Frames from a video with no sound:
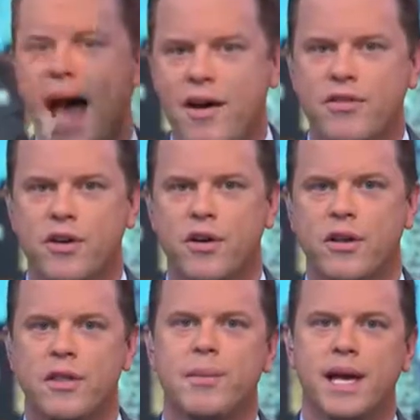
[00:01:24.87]
after
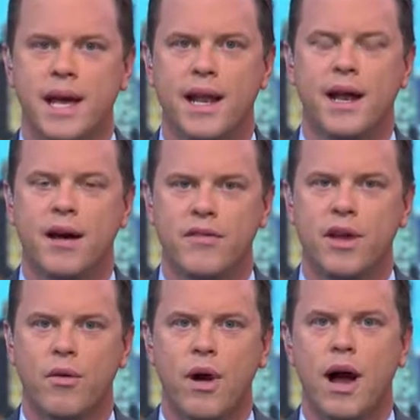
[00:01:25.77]
the beginning of
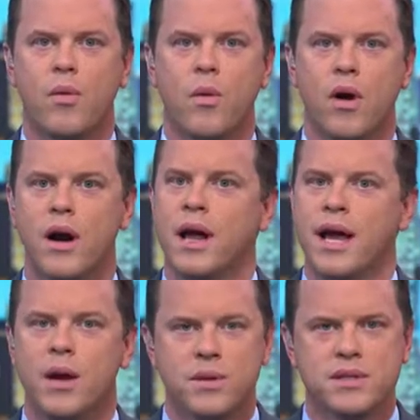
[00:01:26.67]
the Iraq war.
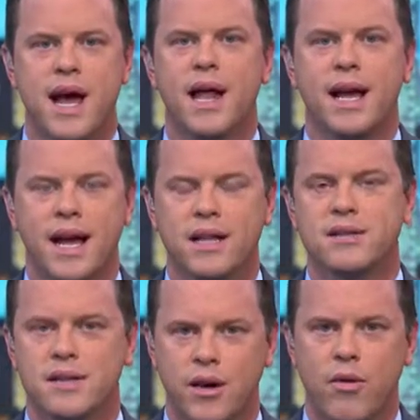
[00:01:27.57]
He was not
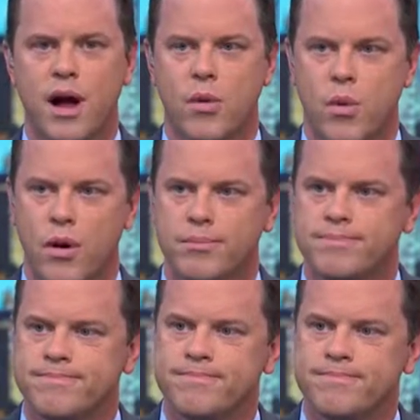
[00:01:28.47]
against the Iraq war.